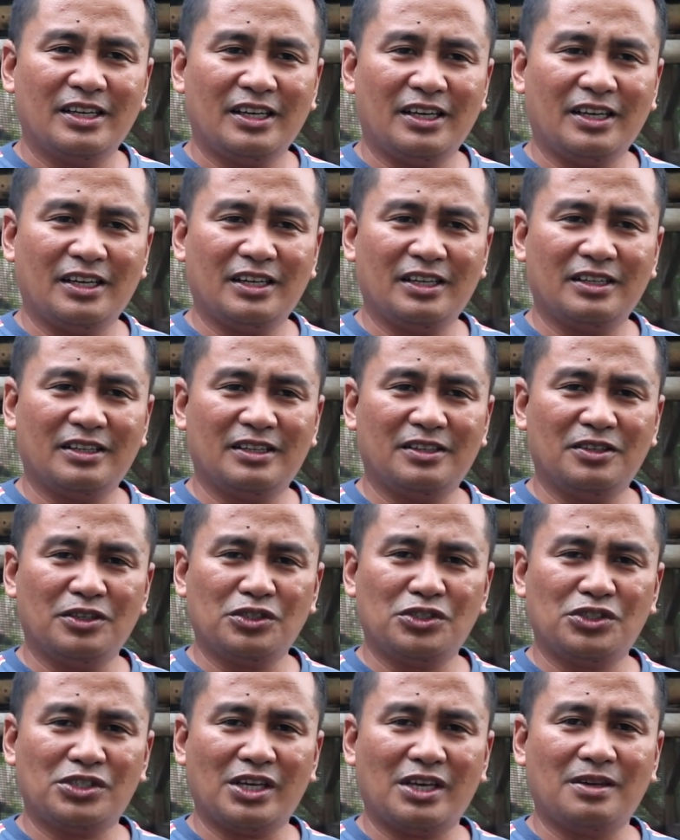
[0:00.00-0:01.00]
and
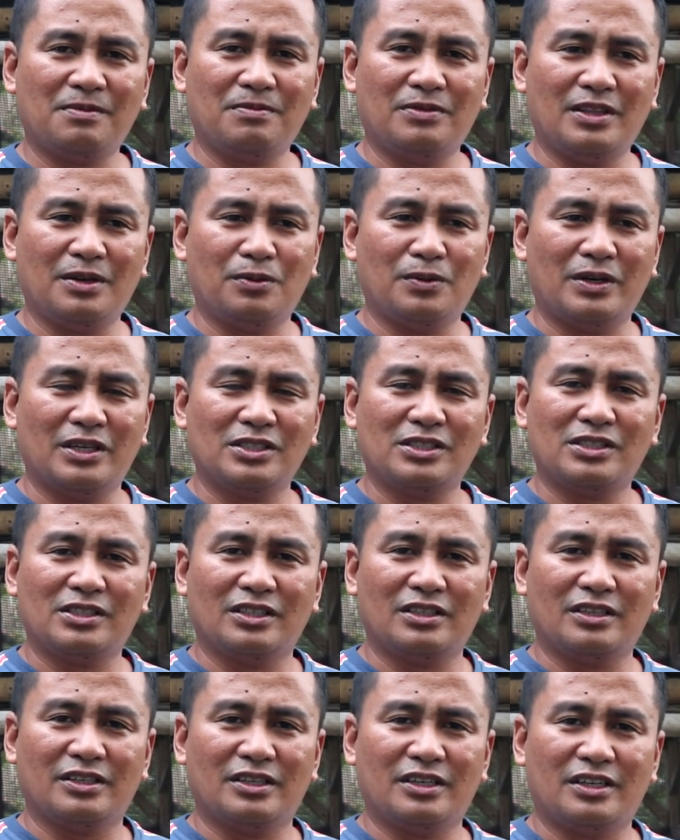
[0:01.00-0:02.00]
save the ones
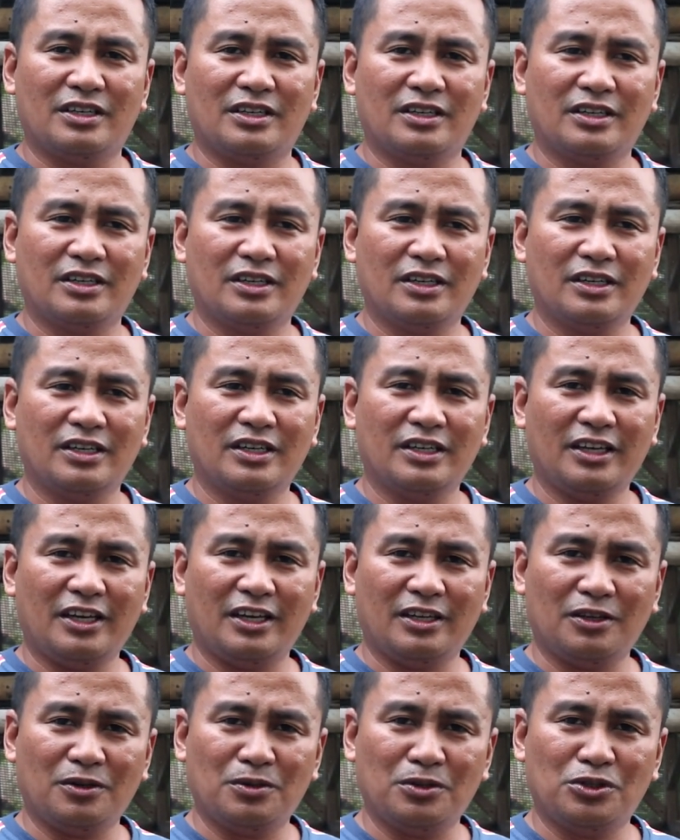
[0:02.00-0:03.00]
that are
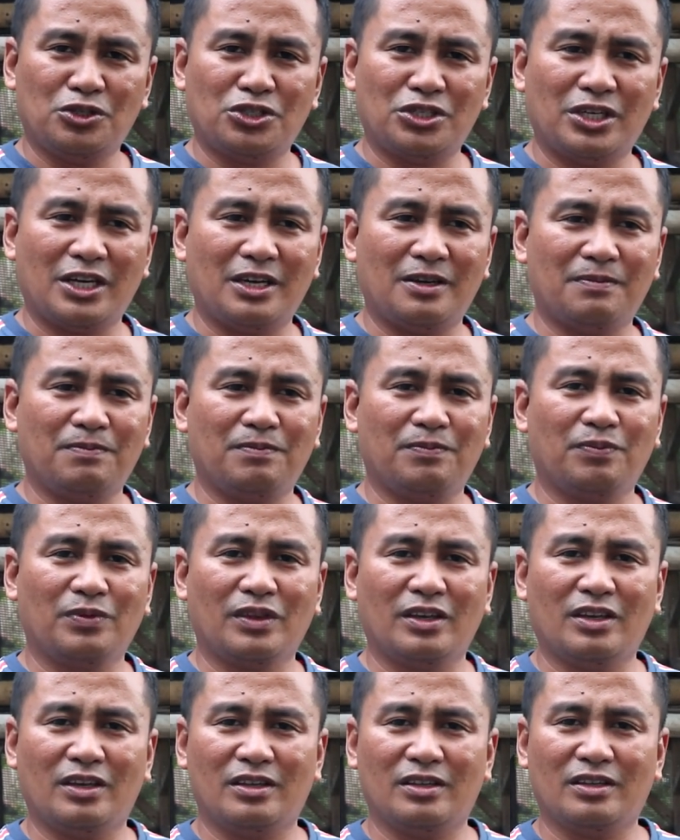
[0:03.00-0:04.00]
in good shape
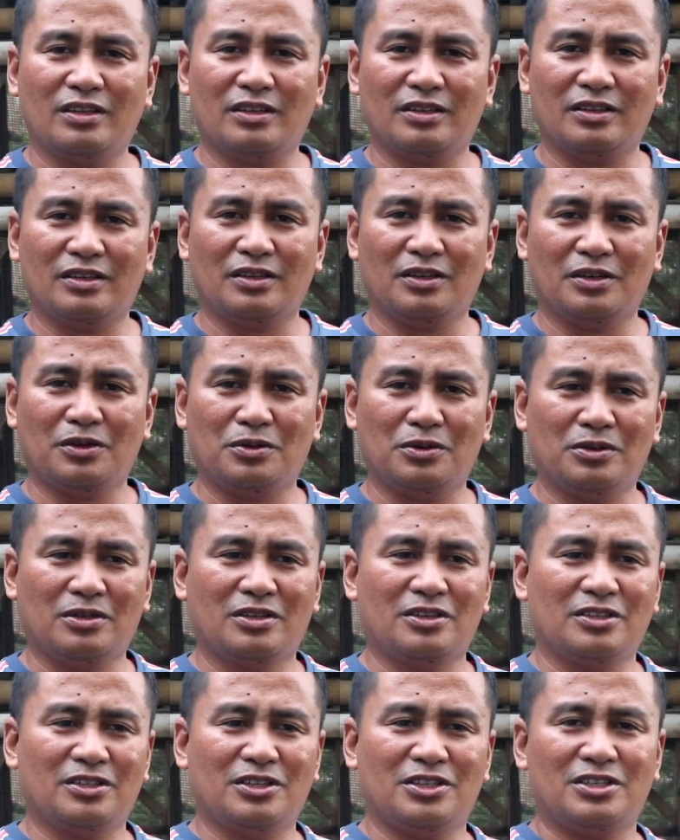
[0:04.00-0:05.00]
in good
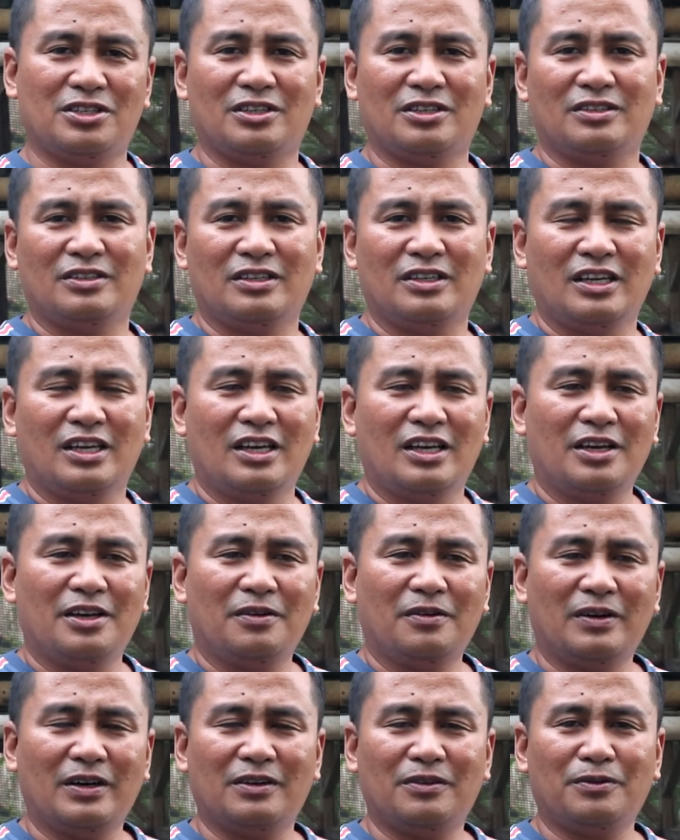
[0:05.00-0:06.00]
condition
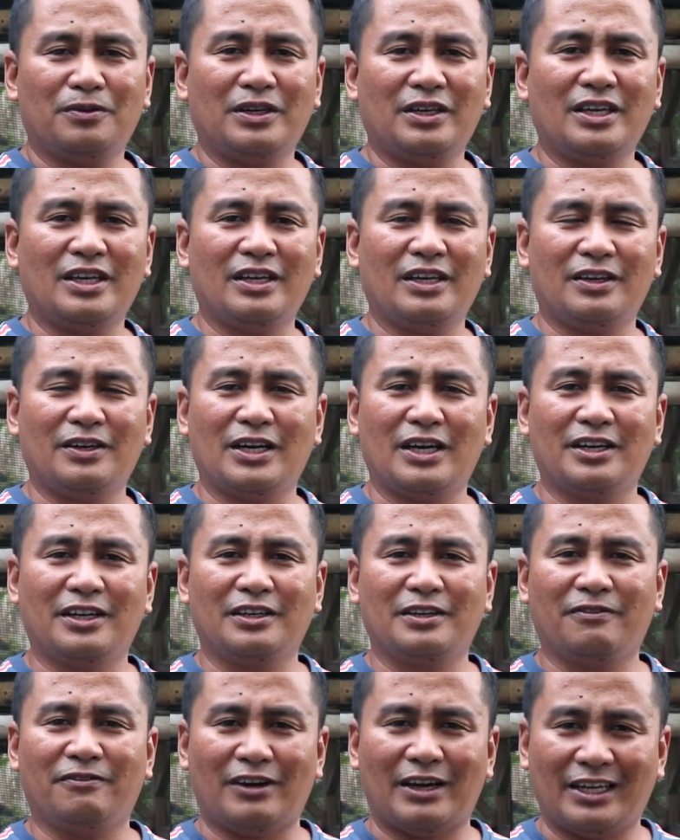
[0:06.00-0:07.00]
well, we are
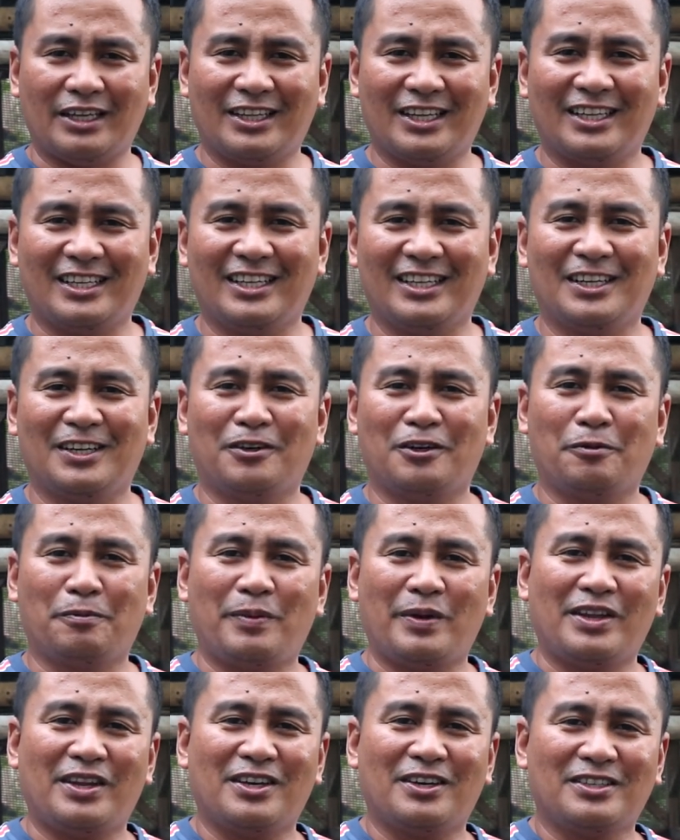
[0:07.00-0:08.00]
divided in our
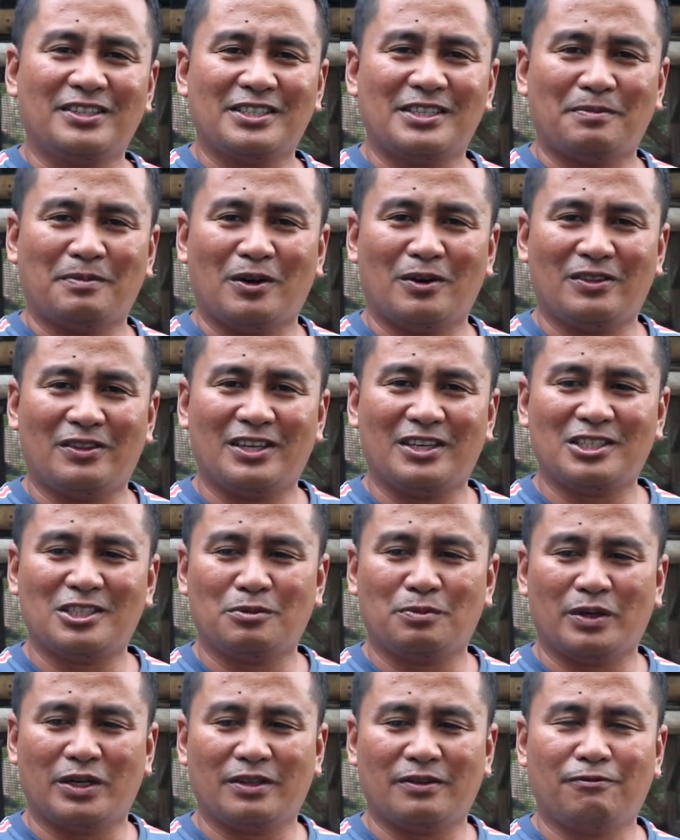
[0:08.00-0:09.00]
opinions about this,
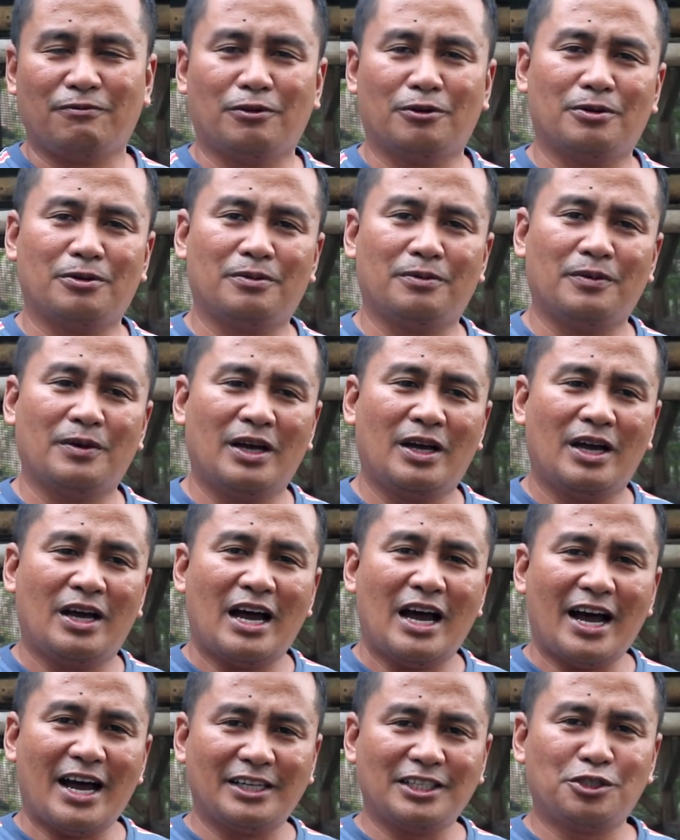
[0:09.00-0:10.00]
but for
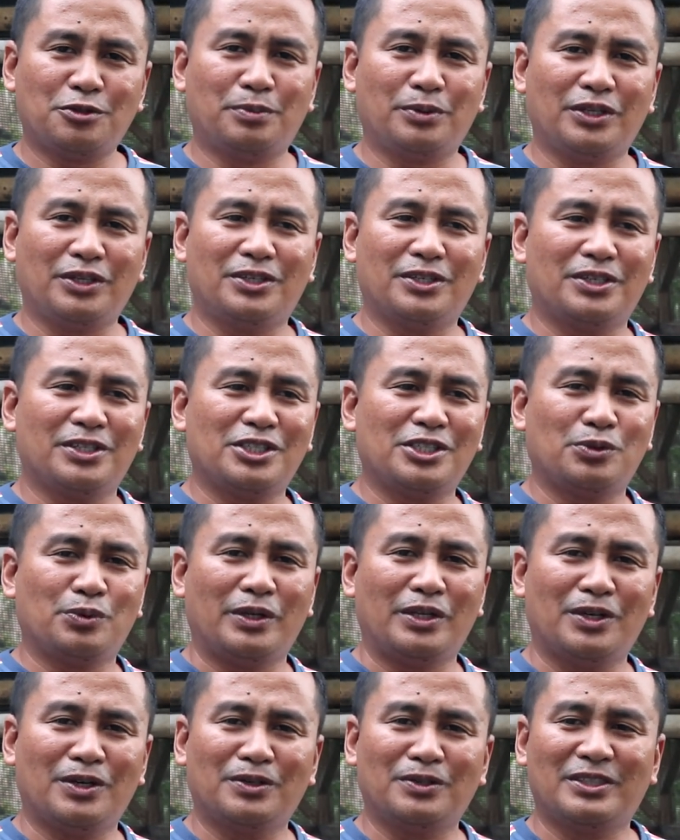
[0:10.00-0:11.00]
us breeders,
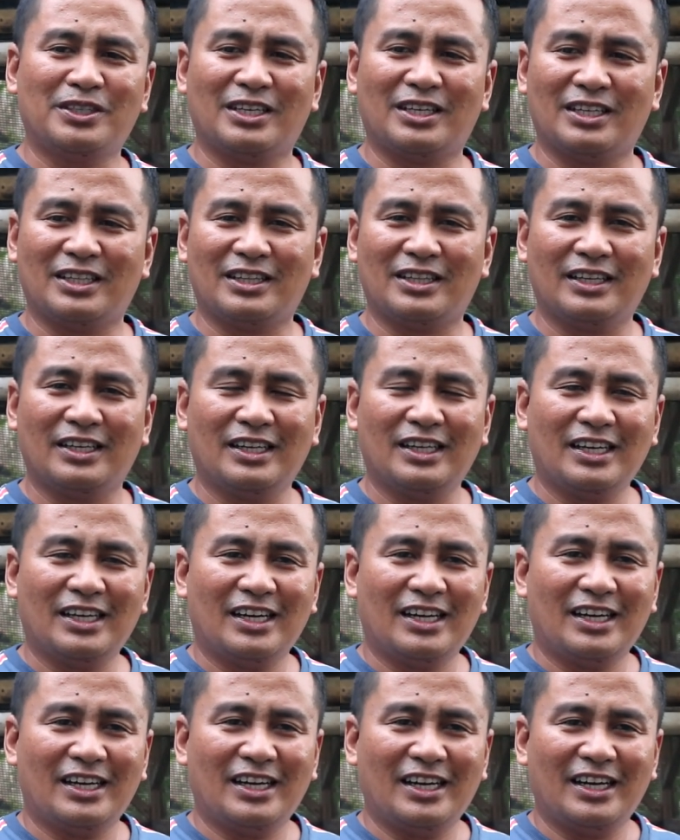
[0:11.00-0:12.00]
we know that
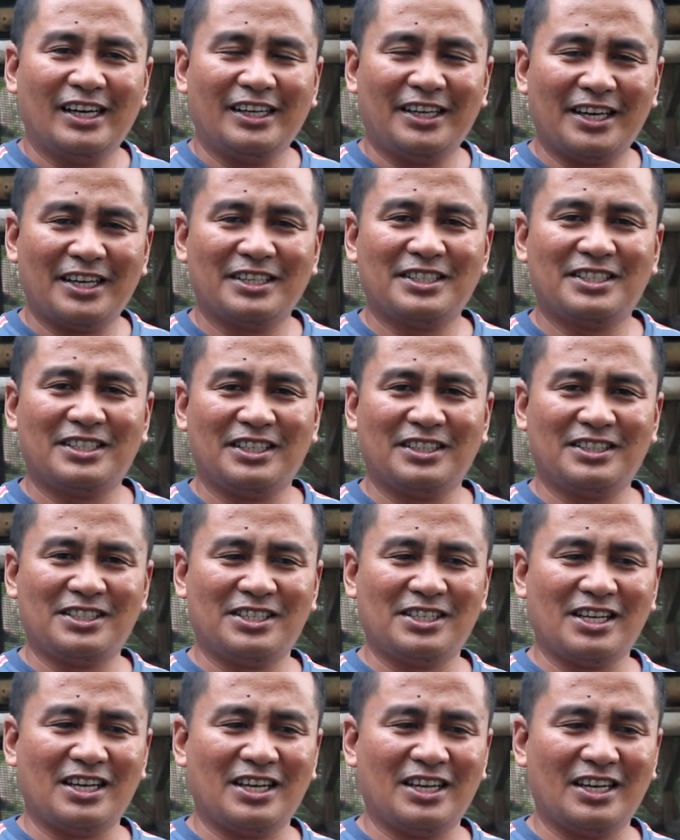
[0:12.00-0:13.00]
yes,
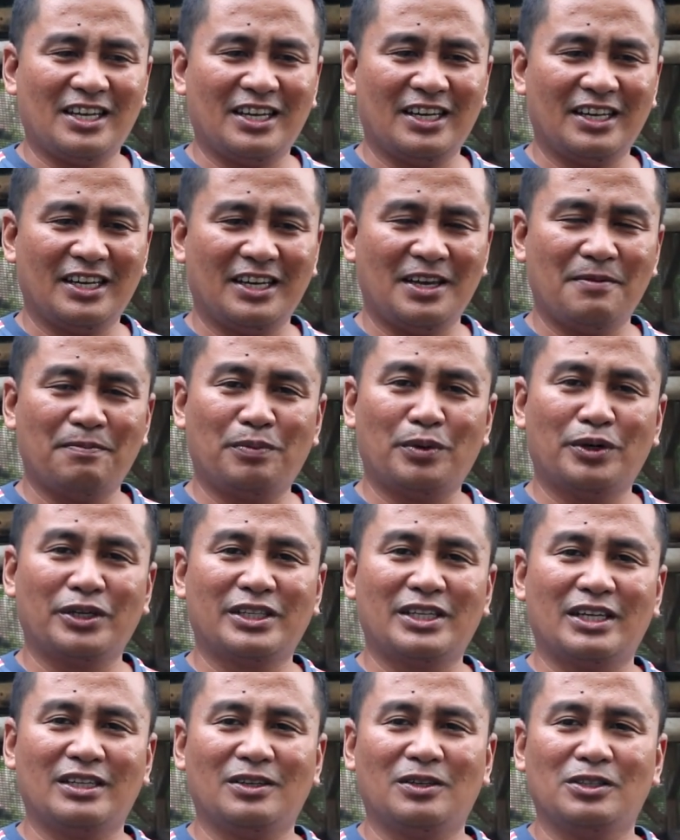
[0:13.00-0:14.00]
it's uh,
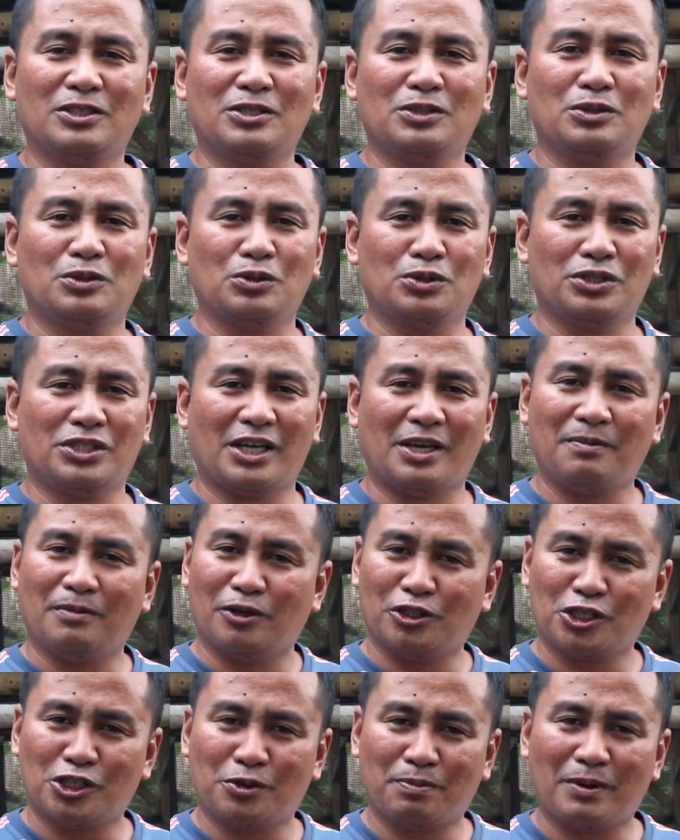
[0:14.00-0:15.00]
important also to save
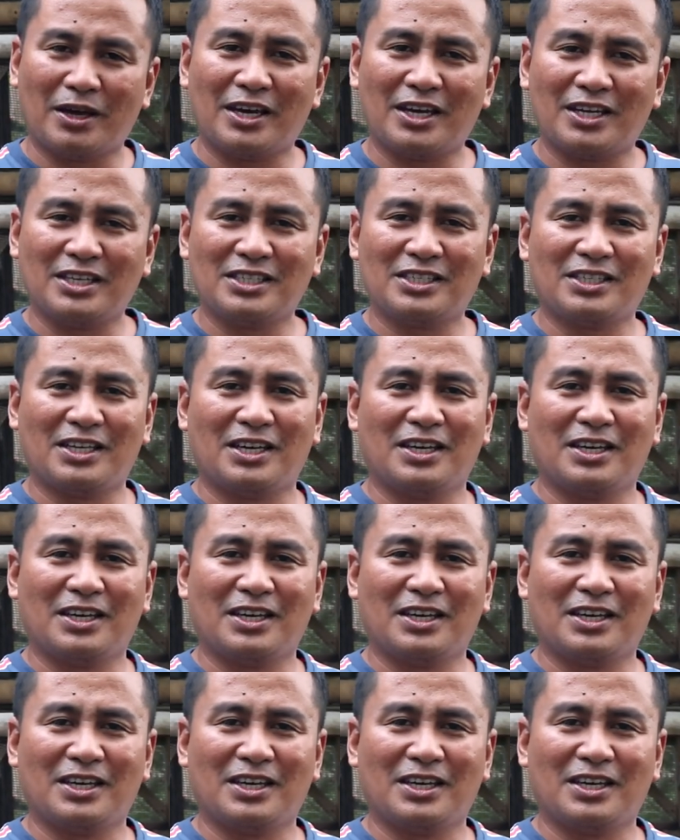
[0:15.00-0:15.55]
our space,